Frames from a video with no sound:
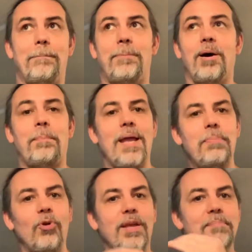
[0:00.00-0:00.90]
But
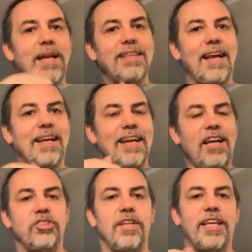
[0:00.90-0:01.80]
people can make that
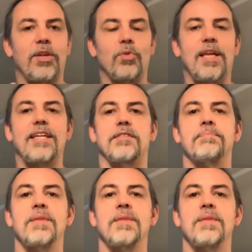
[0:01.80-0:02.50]
connection. They can relate.